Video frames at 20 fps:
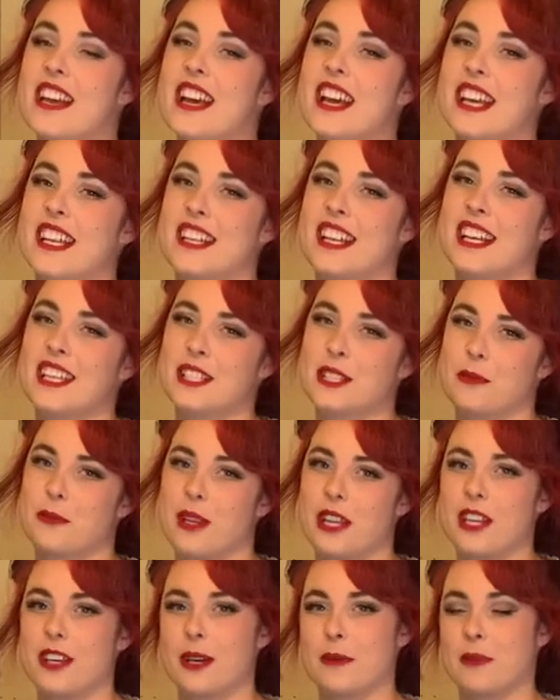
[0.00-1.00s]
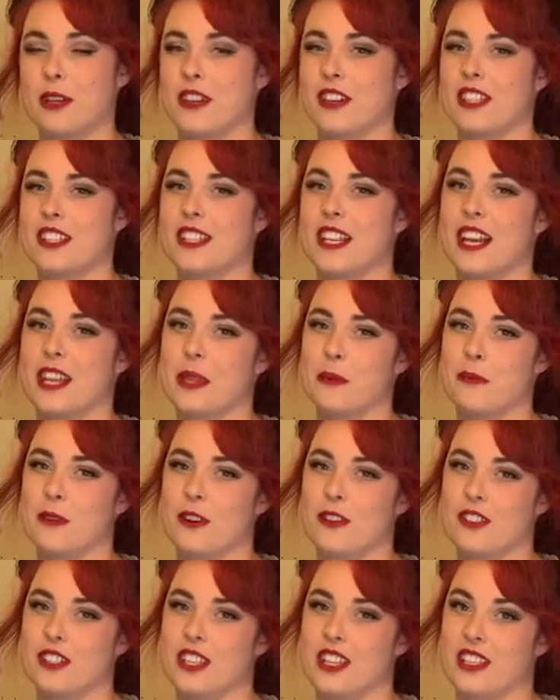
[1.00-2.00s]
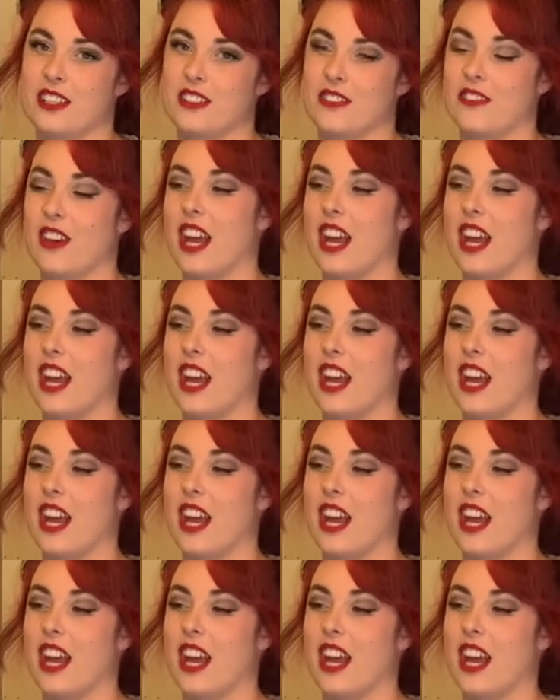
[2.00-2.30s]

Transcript: Next week I'm going to start the process of